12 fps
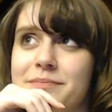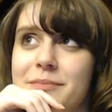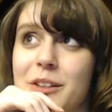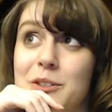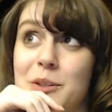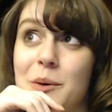
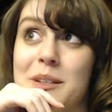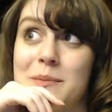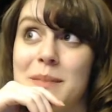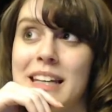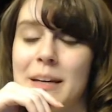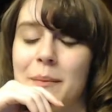Utsuro was
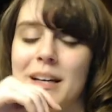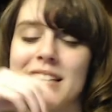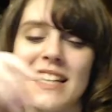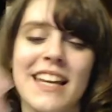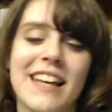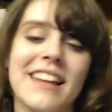meaning by
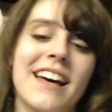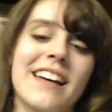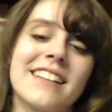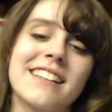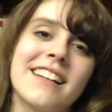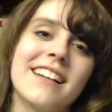saying
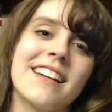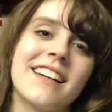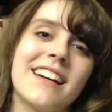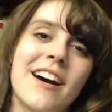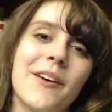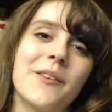that.
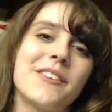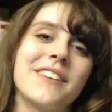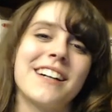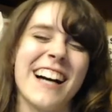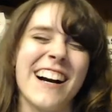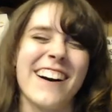
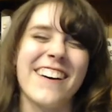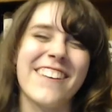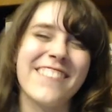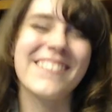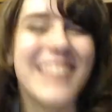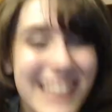
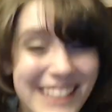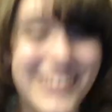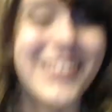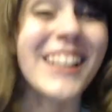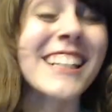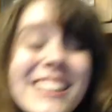How you
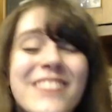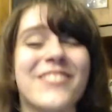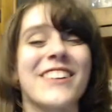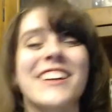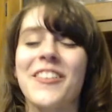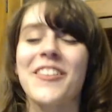know, like
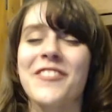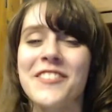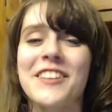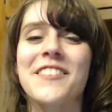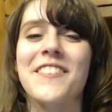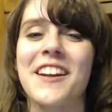my
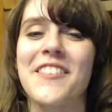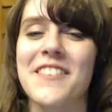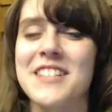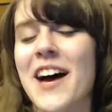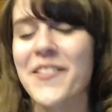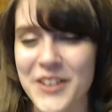favorite line of the
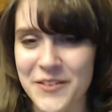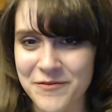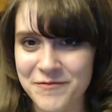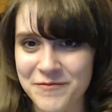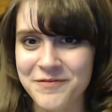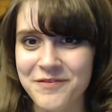chapter
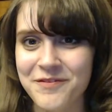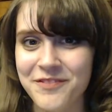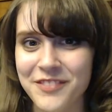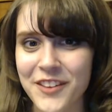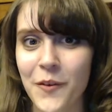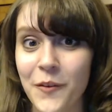
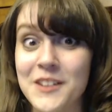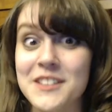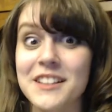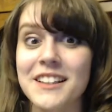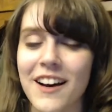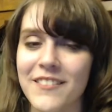
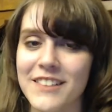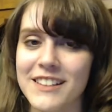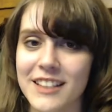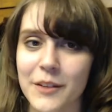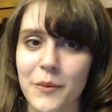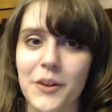was
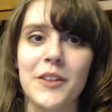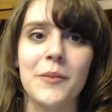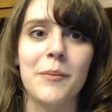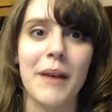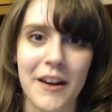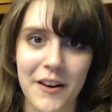obviously, "Will you
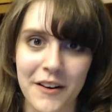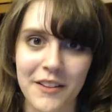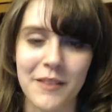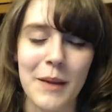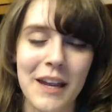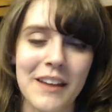bear
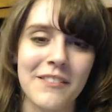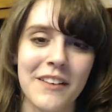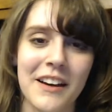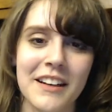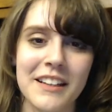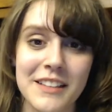the pain of
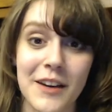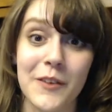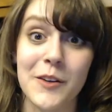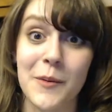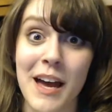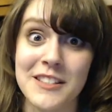cutting down
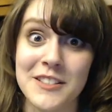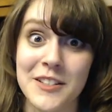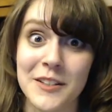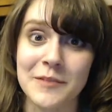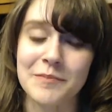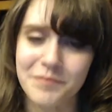your master?"